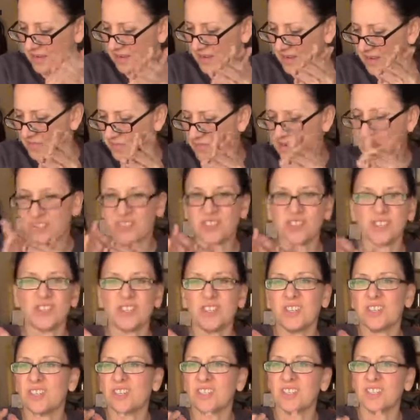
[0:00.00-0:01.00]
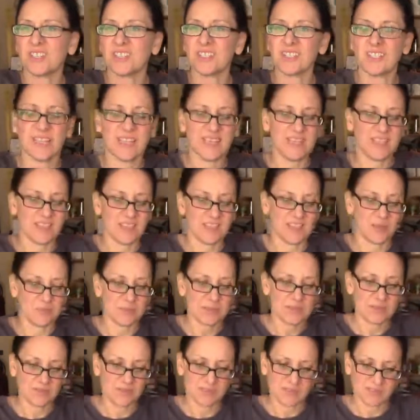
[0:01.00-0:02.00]
I'm not sure anything
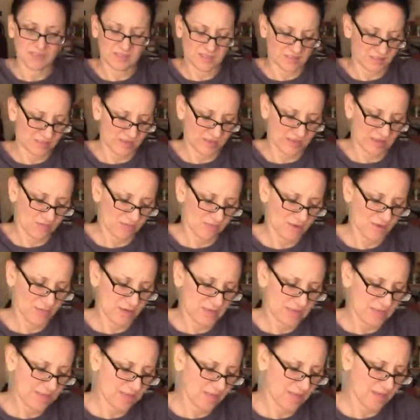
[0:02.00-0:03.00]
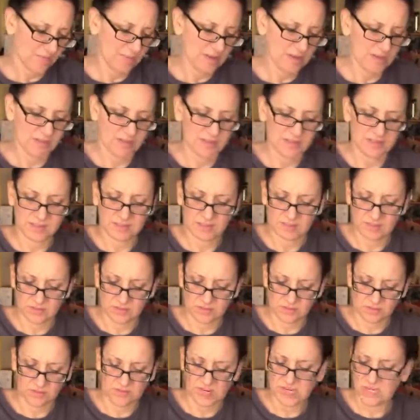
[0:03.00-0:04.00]
about this. I don't know anything about this
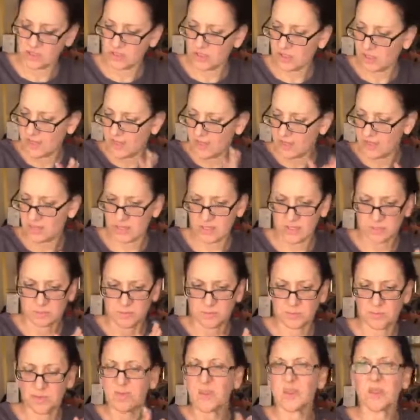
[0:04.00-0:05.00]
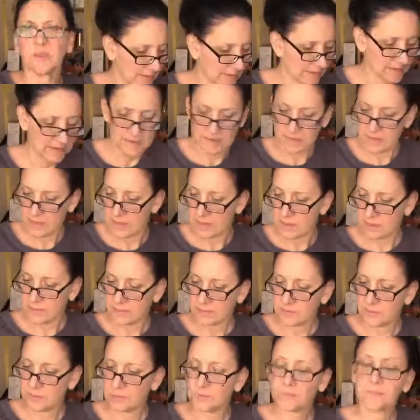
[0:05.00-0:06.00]
strange clay that comes with it.
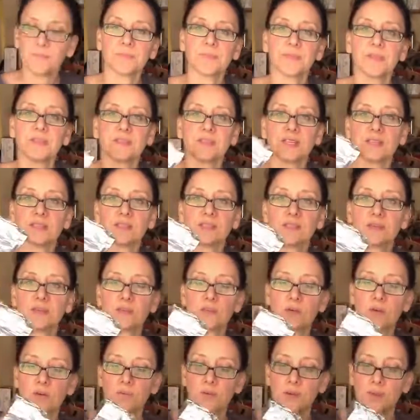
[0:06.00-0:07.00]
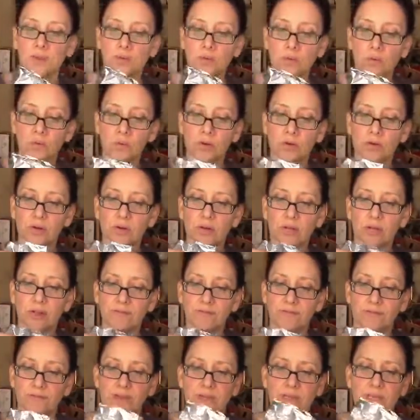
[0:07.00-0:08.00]
So it says to start with 1/4
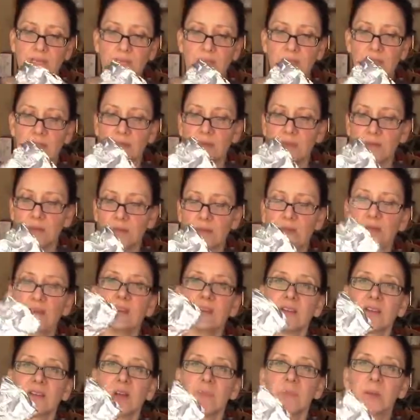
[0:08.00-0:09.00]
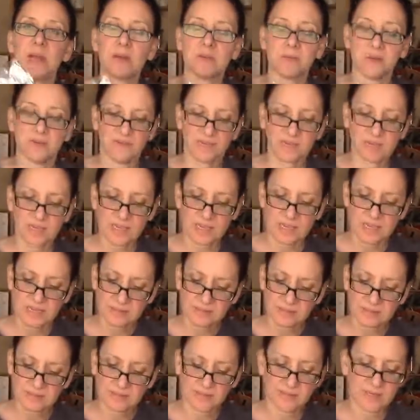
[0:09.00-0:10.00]
of the amount of clay
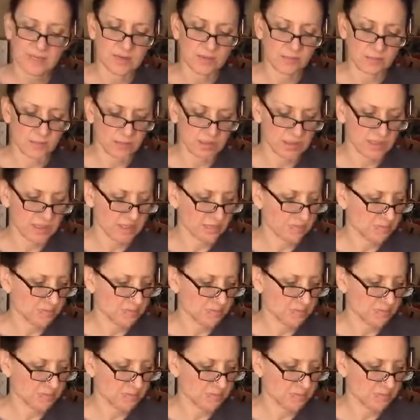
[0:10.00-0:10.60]
that's in one of these